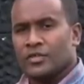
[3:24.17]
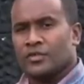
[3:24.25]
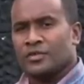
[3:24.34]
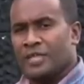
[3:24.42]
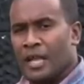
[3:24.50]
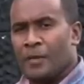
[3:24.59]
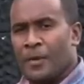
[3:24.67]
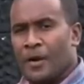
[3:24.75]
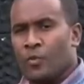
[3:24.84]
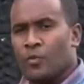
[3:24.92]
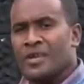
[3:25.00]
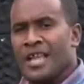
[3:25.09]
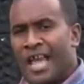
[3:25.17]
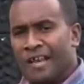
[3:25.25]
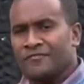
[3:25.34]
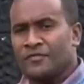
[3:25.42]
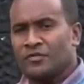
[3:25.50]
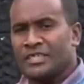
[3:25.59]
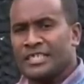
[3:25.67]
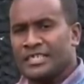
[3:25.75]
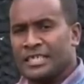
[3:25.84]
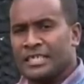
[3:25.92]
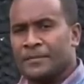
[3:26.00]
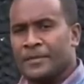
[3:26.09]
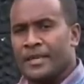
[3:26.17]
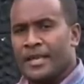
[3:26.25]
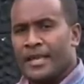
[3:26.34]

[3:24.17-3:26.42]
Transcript: Sedalpa will have to dig deep